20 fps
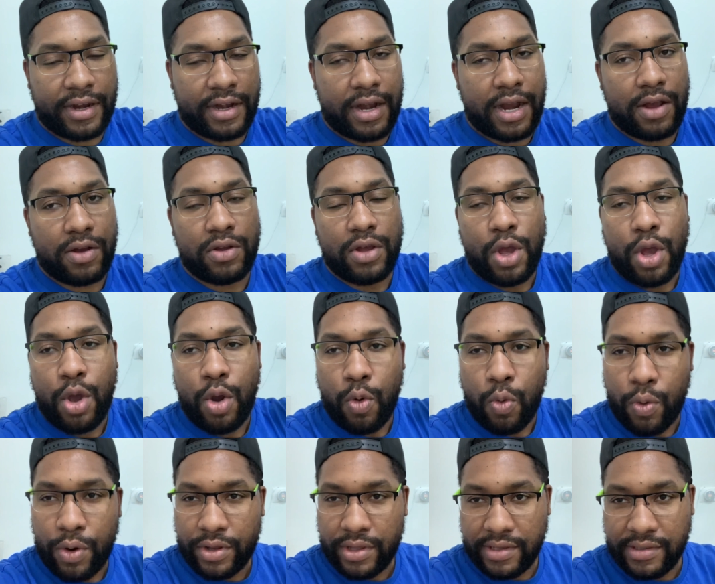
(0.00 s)
out
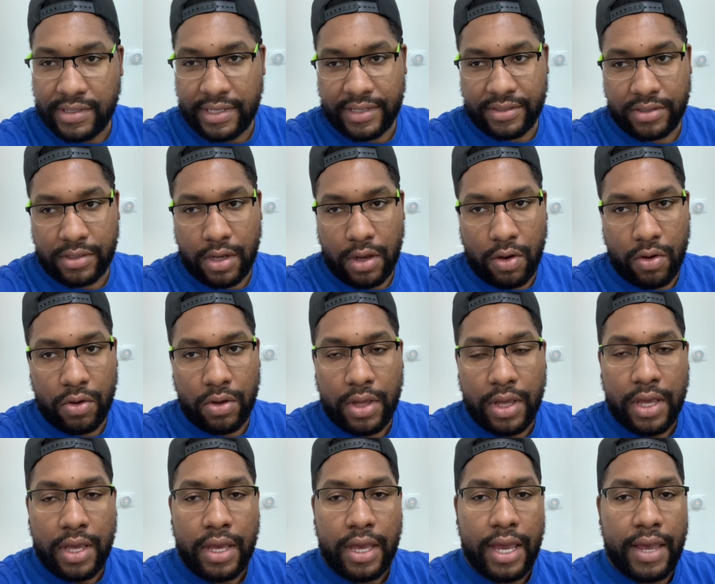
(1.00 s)
where these things go
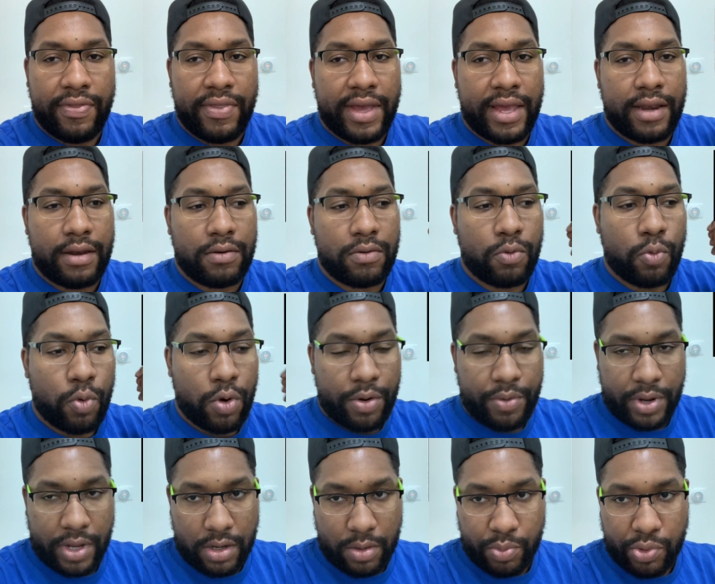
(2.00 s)
and then where we're
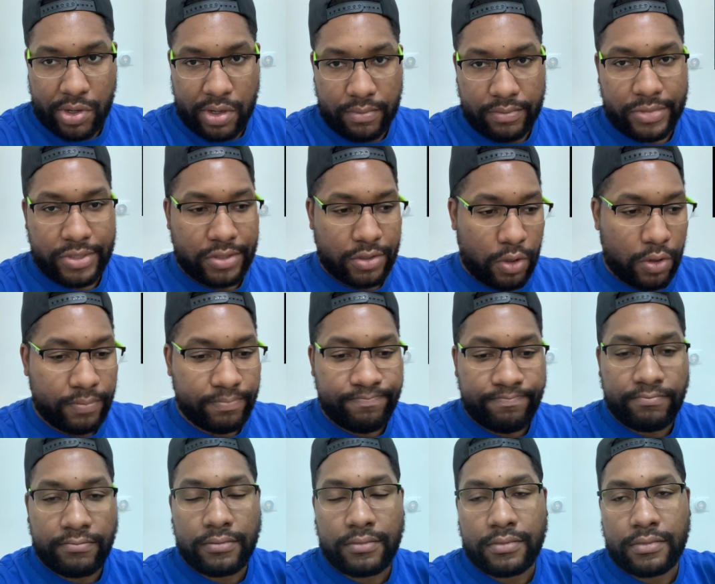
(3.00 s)
gonna put them. So
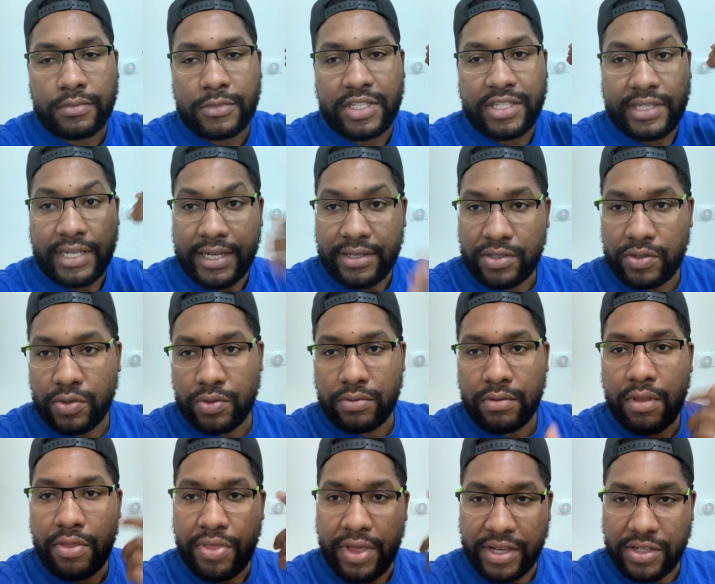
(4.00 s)
stay
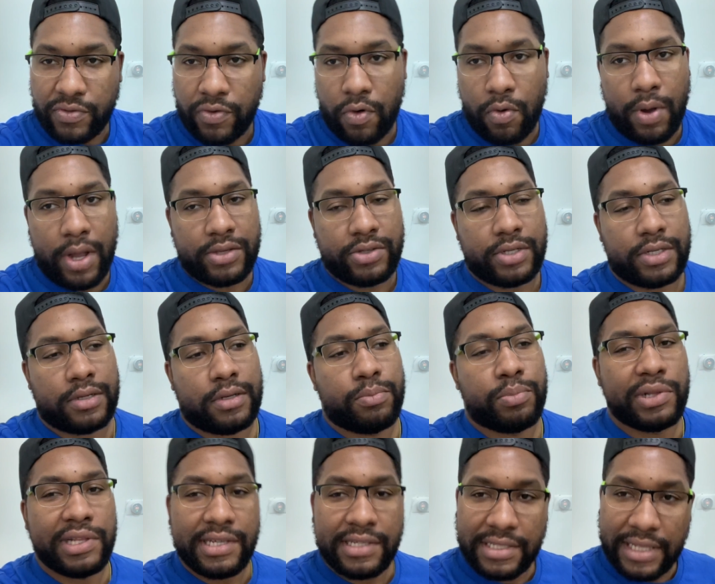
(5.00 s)
tuned. Thanks for watching.
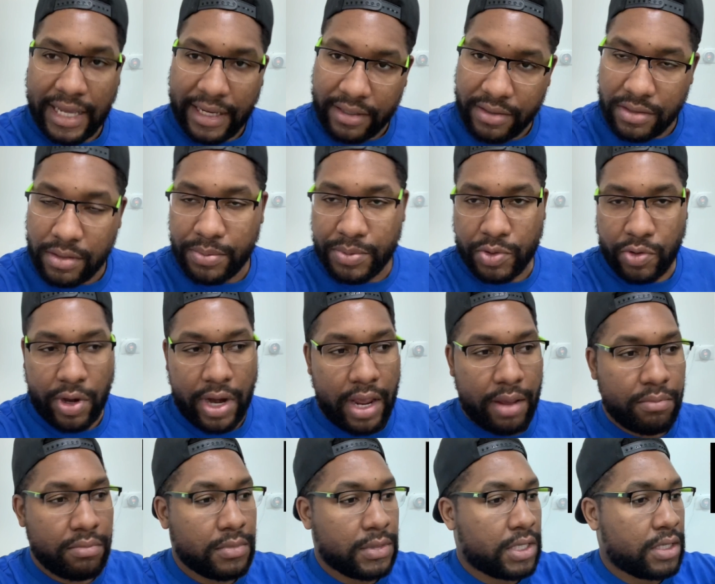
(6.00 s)
Please like and
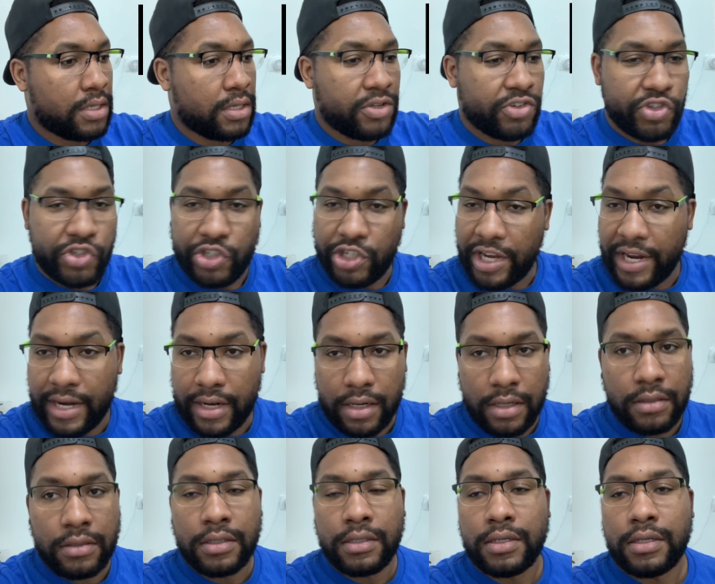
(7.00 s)
subscribe, share.
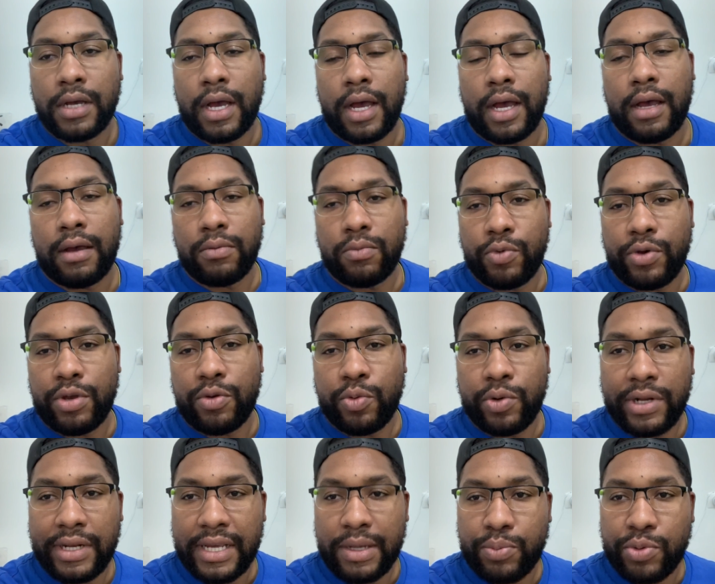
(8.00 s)
We
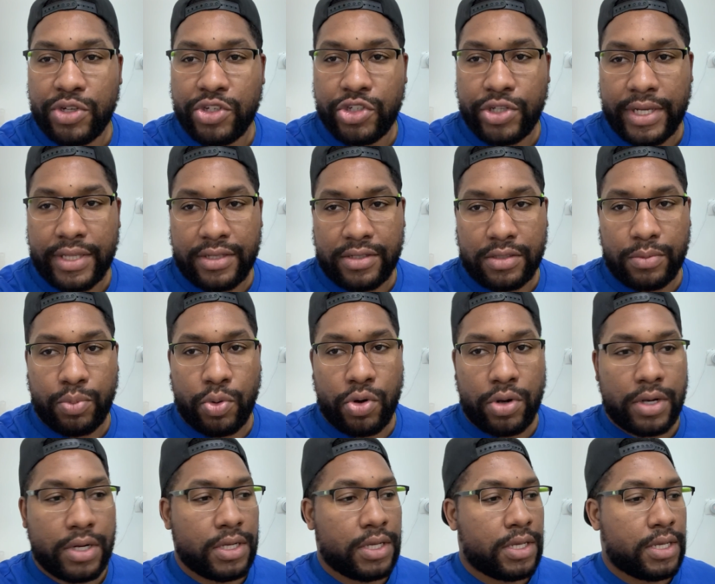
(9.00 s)
really appreciate the
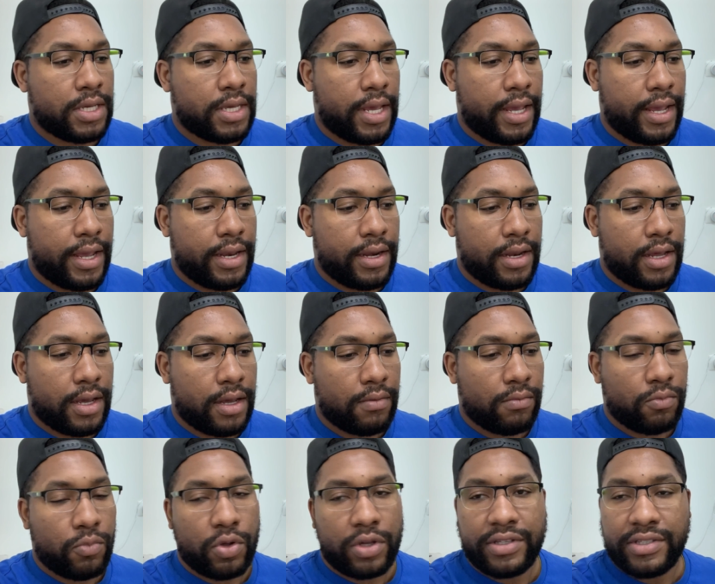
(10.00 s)
support, and
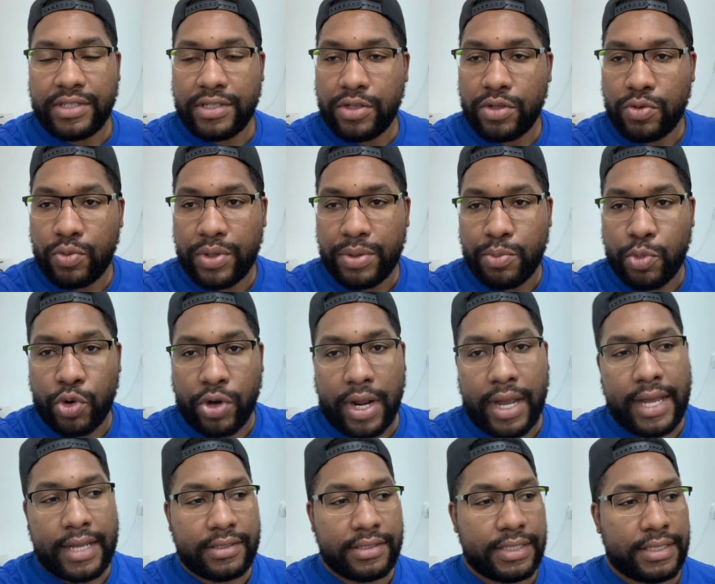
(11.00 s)
we'll continue with more
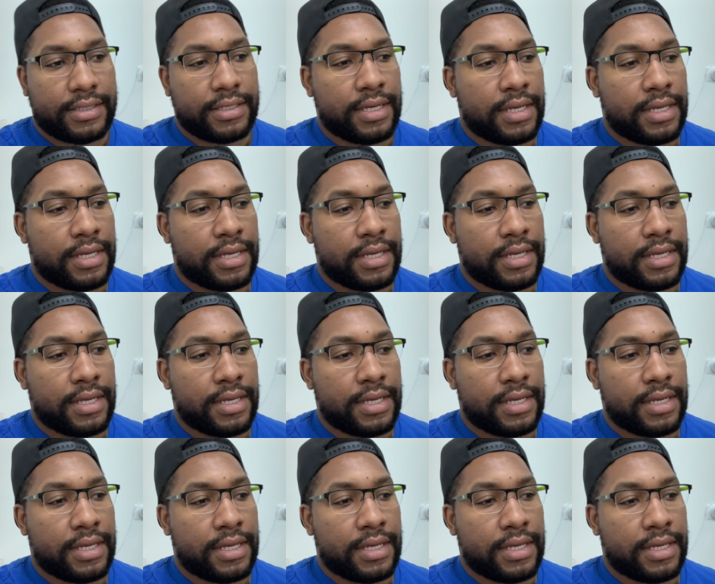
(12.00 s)
content.